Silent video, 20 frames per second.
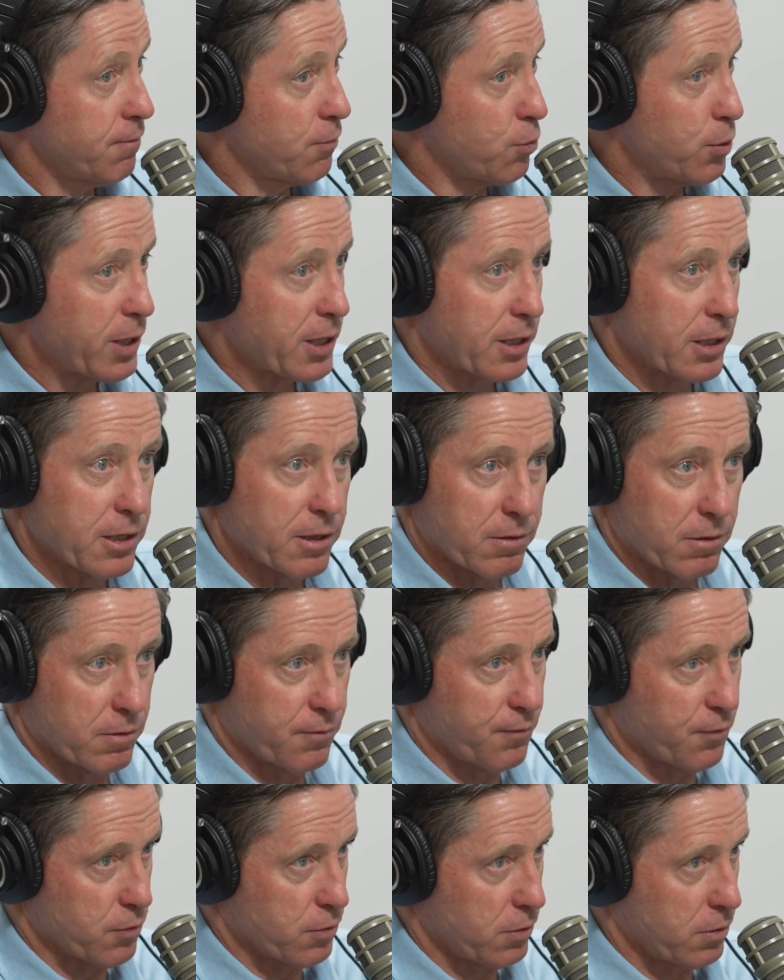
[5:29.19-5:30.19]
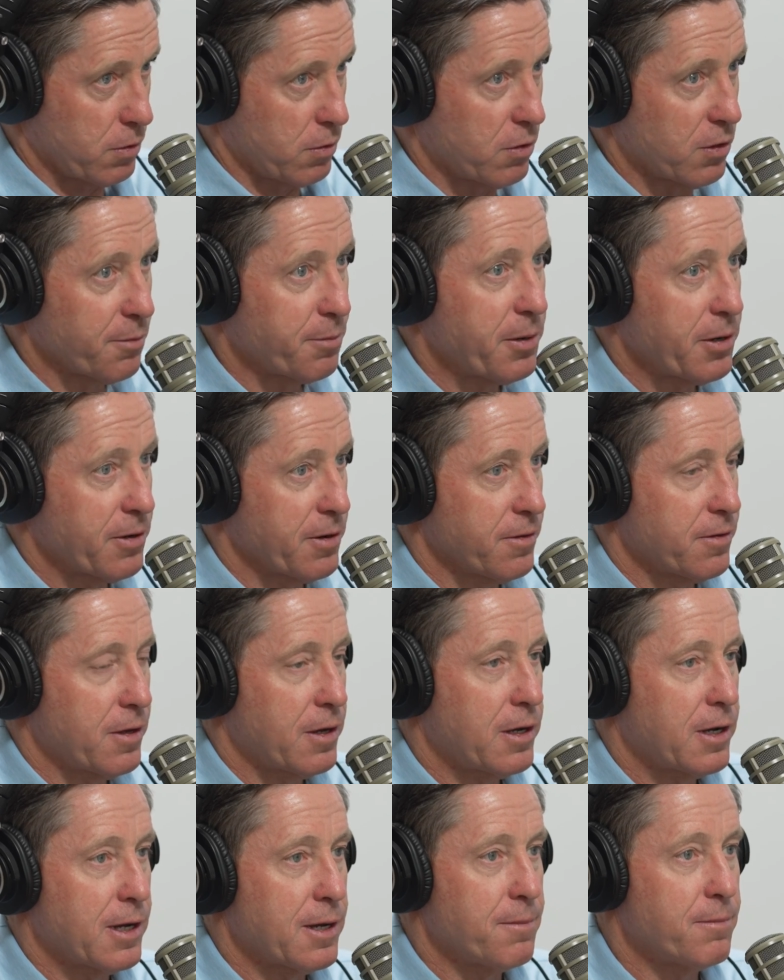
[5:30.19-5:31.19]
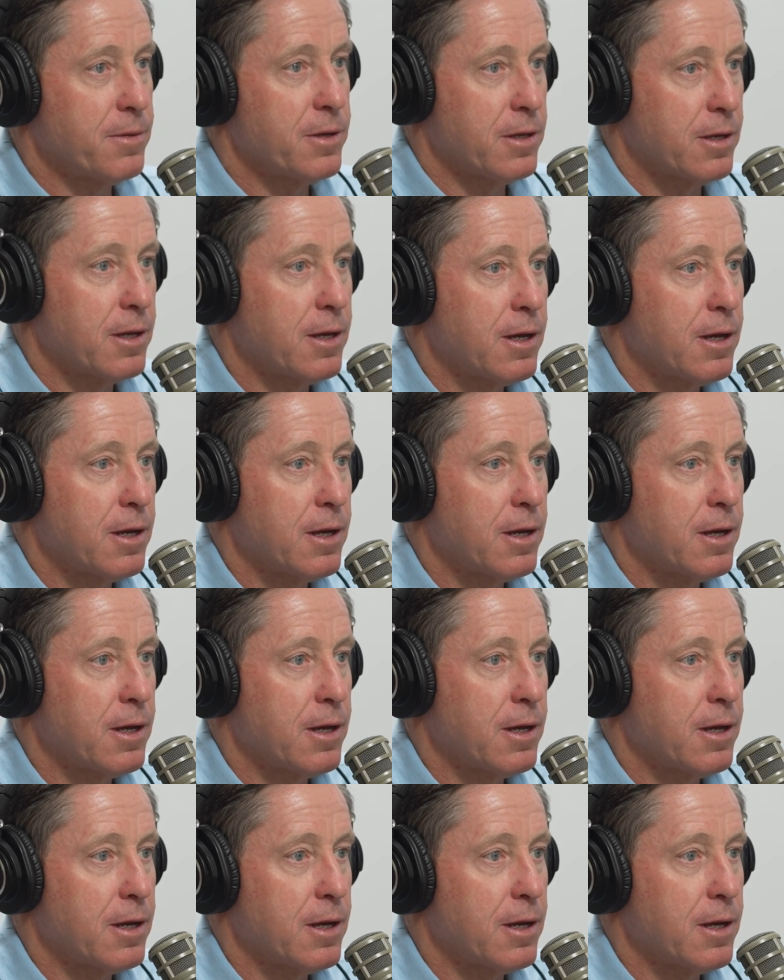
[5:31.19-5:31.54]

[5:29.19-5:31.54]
quickly, over a long period of time,